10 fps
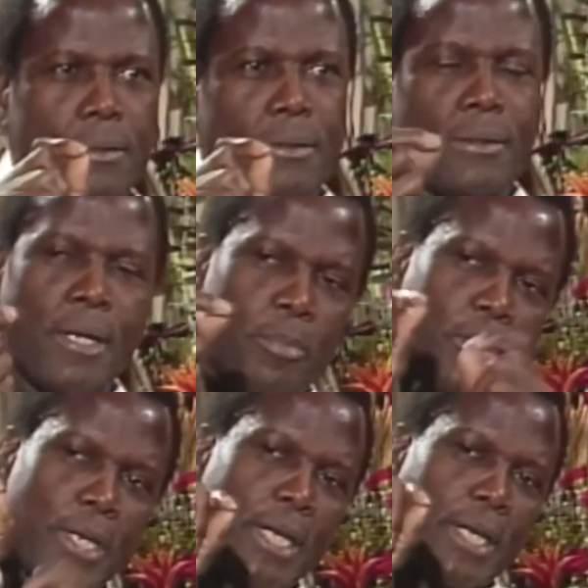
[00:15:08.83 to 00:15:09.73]
So I
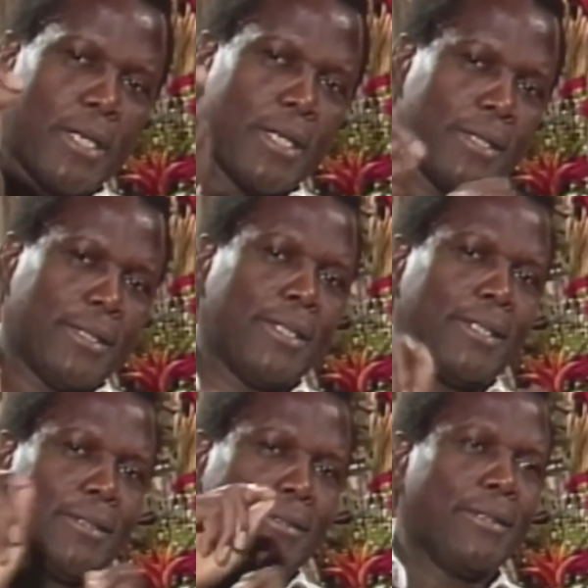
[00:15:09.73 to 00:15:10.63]
put a nickel in the
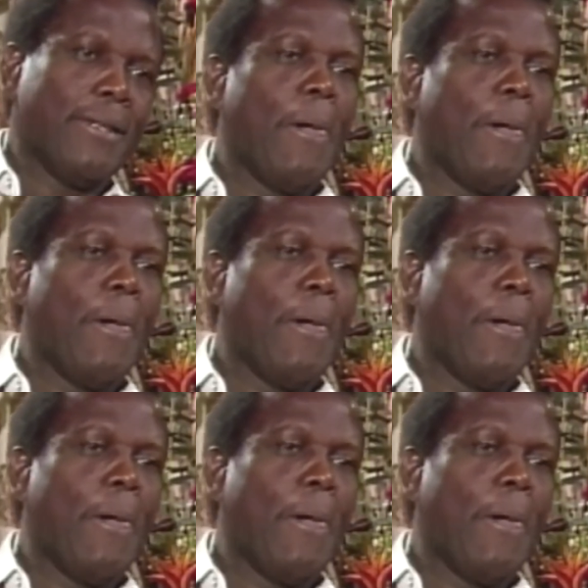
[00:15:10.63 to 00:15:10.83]
thing,